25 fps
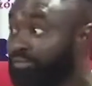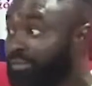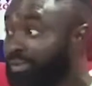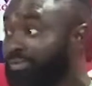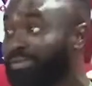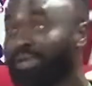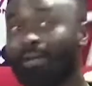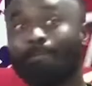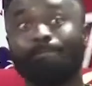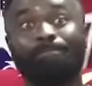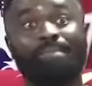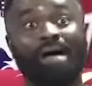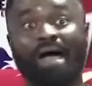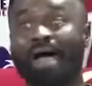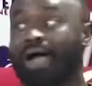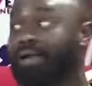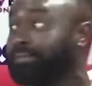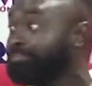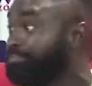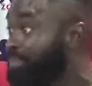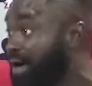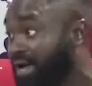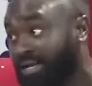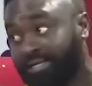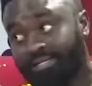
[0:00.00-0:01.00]
I'm a bad
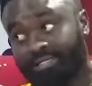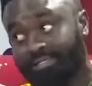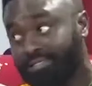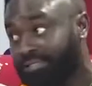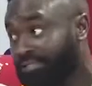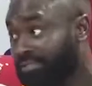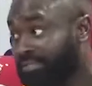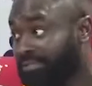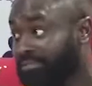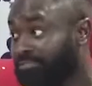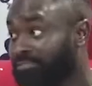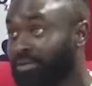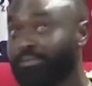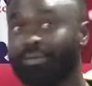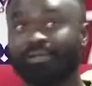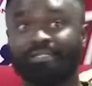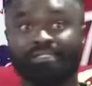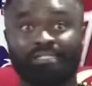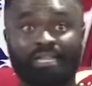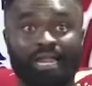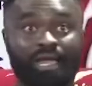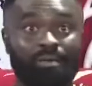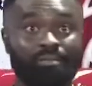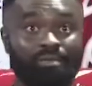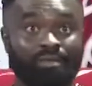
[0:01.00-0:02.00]
man. Me
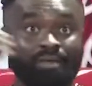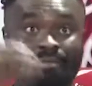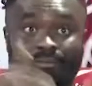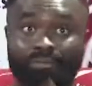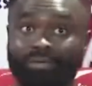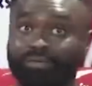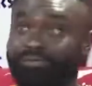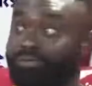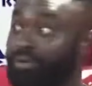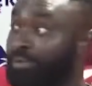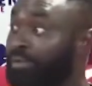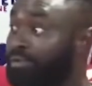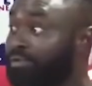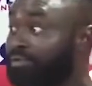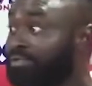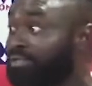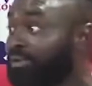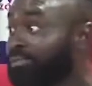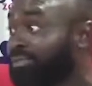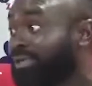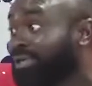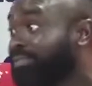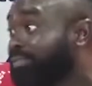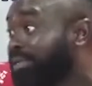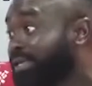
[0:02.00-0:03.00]
metra me me djema nuzi
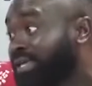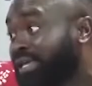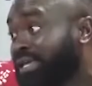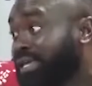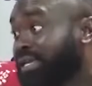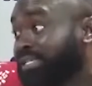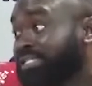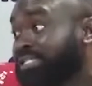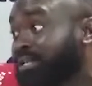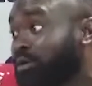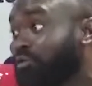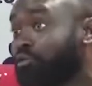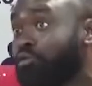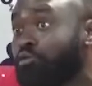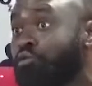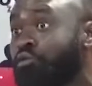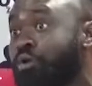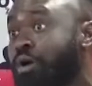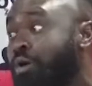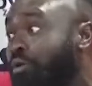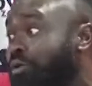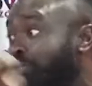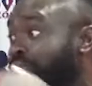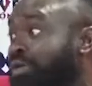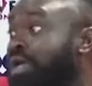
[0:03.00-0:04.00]
me me yena chana kungu
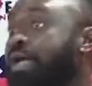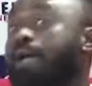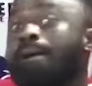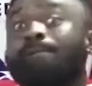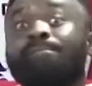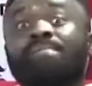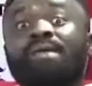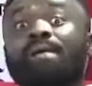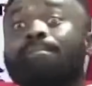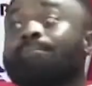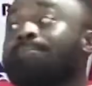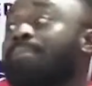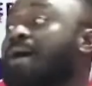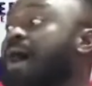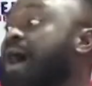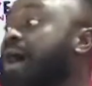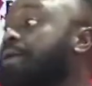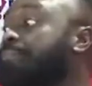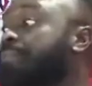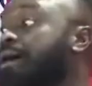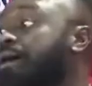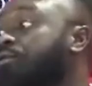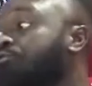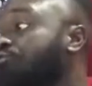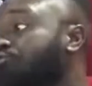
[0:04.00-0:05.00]
agudi me bad
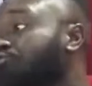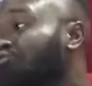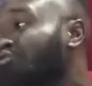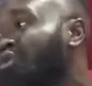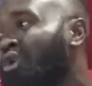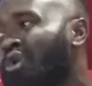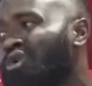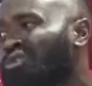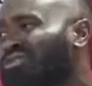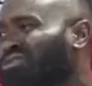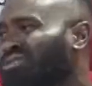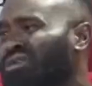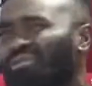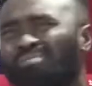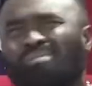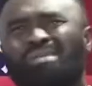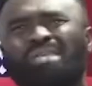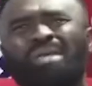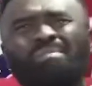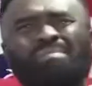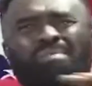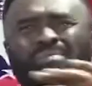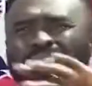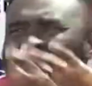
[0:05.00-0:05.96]
me do us me yebi